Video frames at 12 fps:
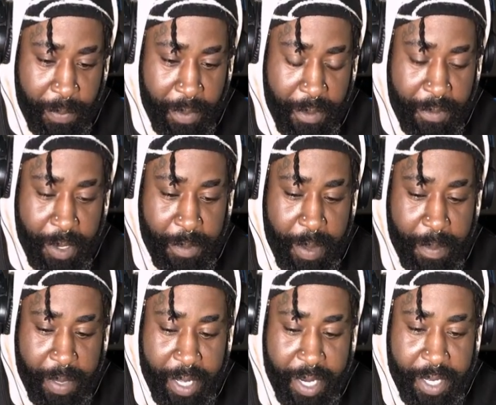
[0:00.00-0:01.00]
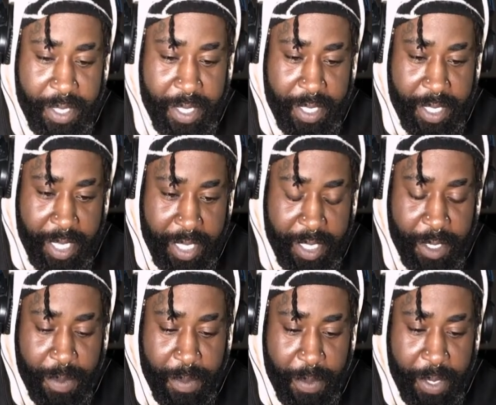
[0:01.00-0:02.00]
for free-to-play players because it is going
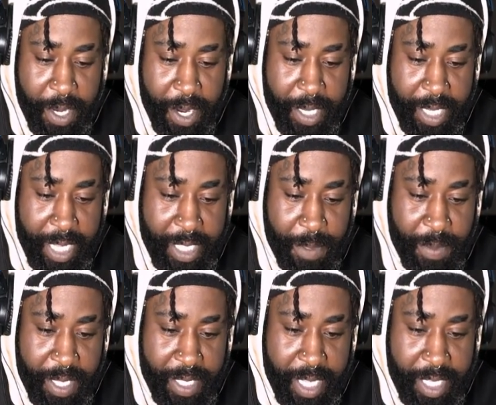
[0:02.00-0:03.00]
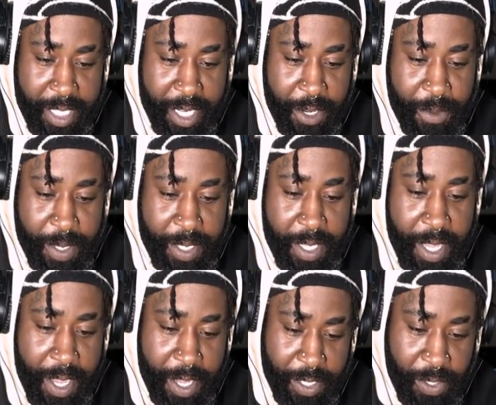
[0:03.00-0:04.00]
to be pretty hard to get some of these legendary ones.
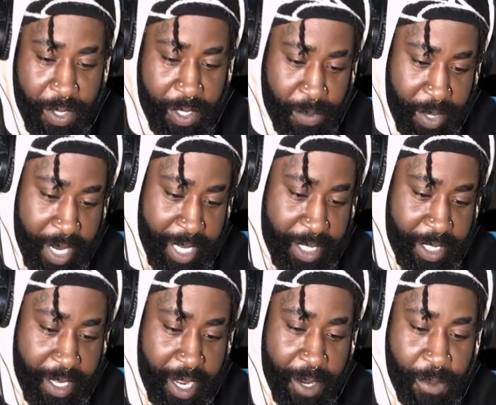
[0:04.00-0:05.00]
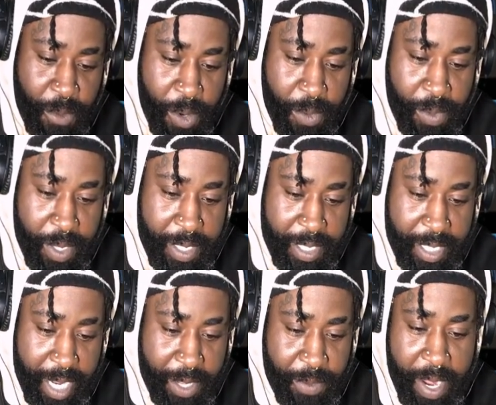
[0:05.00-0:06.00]
So these are where you guys are going to kind of work with. This is
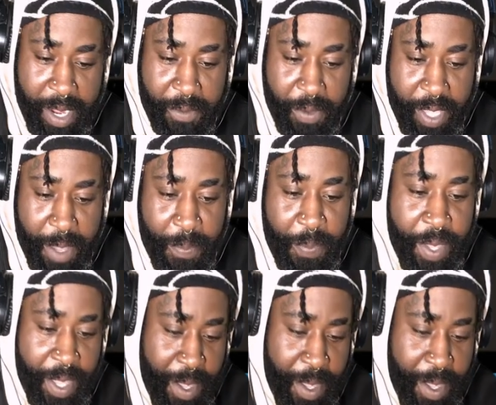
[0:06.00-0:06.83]
kind of the ranking for them.